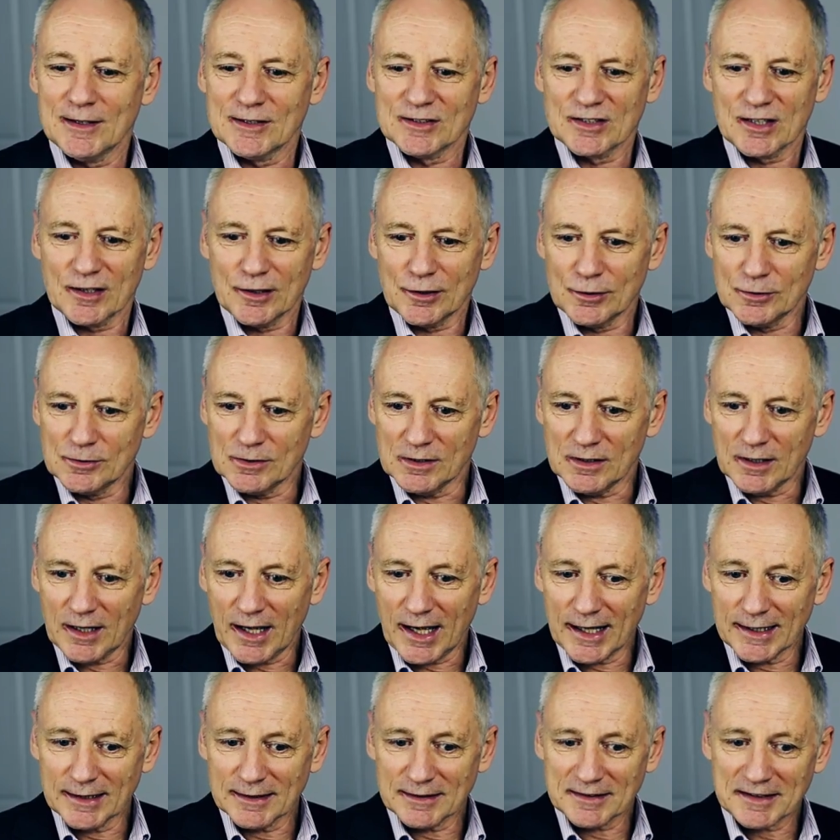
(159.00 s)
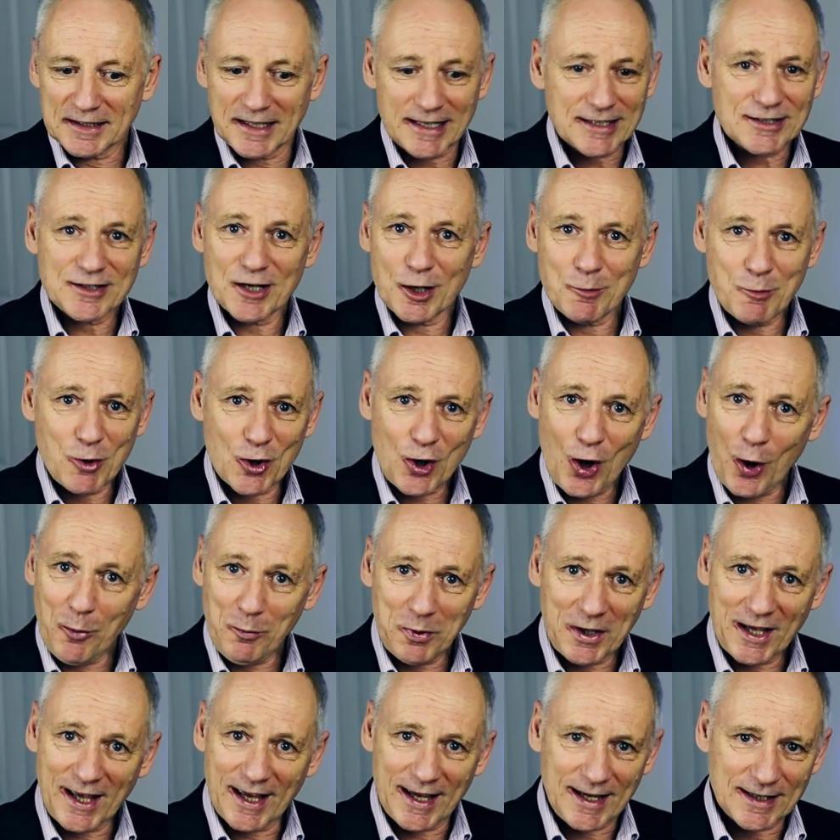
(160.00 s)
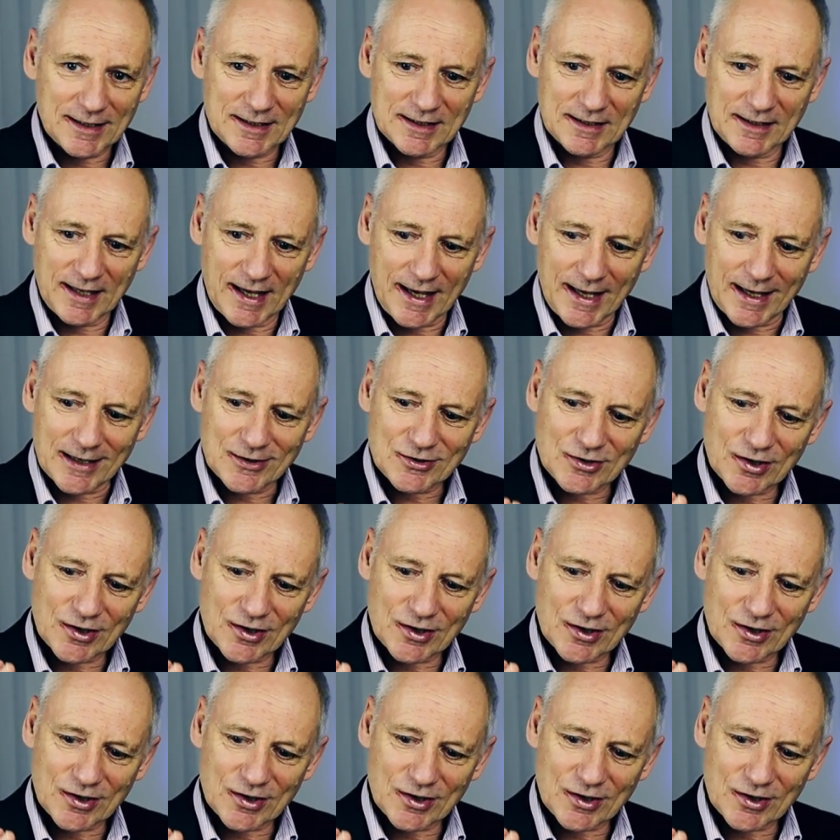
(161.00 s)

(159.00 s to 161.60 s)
So, and it's no more complicated than that.